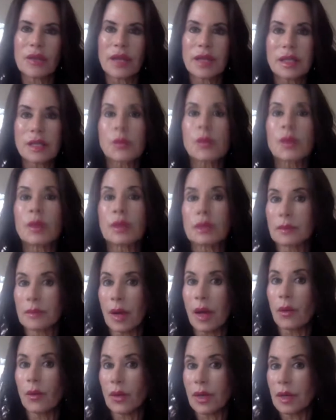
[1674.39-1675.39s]
That's what
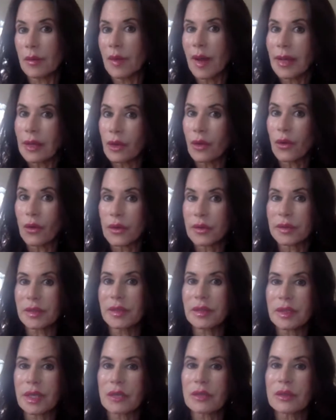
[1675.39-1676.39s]
one of my goals
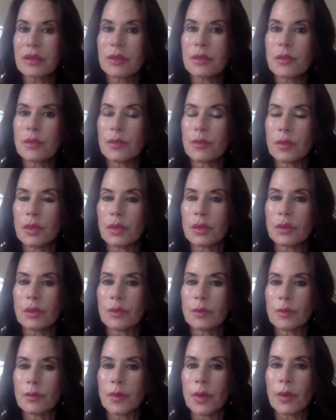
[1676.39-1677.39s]
is, as
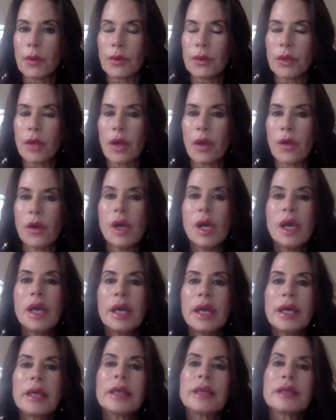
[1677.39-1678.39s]
you both know,
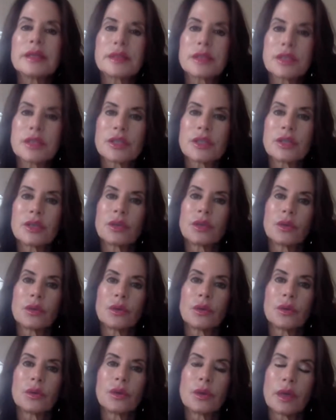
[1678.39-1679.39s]
is
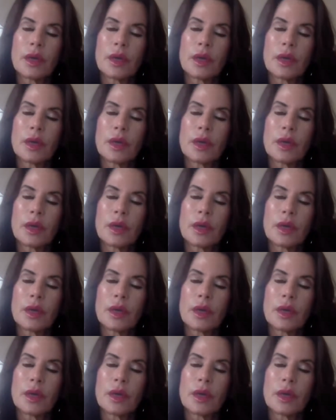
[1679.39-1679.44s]
to,